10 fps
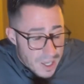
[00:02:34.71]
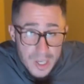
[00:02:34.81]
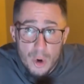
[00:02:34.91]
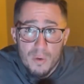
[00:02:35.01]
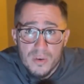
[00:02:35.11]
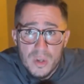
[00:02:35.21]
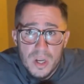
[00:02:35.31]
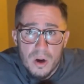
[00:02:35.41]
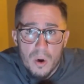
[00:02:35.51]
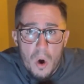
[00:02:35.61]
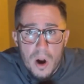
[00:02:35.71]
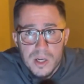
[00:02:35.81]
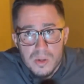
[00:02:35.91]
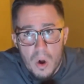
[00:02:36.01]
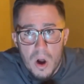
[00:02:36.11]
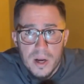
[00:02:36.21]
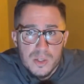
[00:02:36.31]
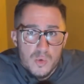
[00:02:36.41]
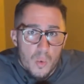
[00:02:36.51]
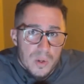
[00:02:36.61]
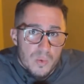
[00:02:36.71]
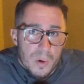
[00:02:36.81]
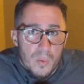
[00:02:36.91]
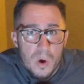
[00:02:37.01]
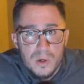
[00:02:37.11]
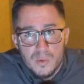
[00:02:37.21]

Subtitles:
Year over year, August to August 2021,